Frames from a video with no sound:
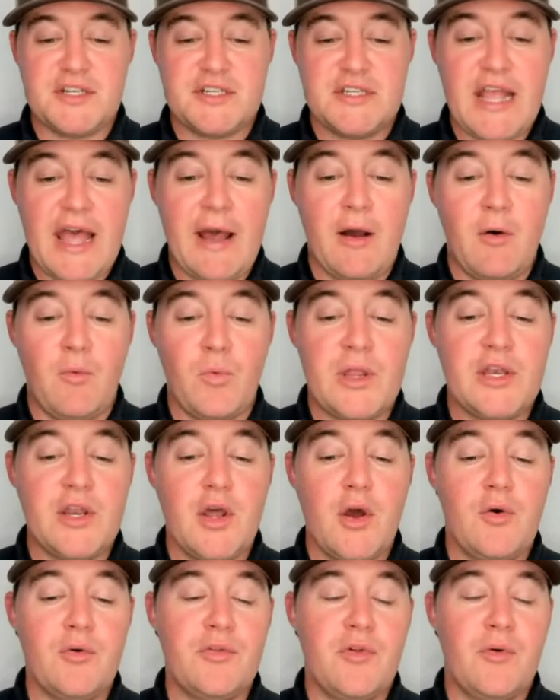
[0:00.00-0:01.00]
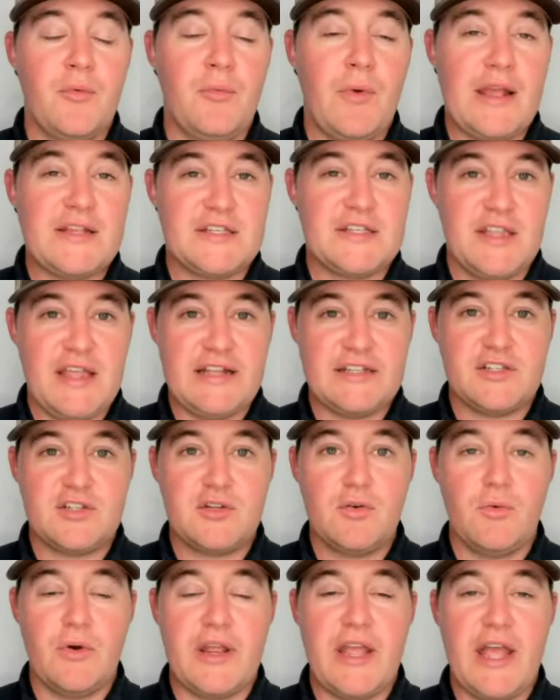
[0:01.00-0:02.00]
Now, we know the rest of that
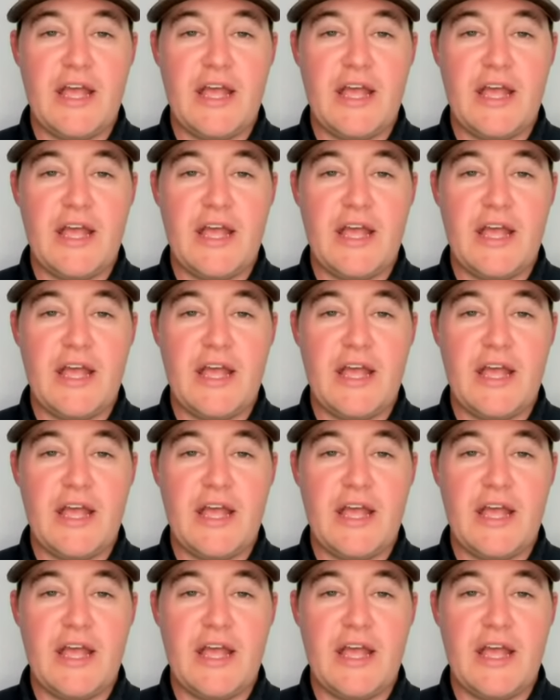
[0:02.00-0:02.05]
story.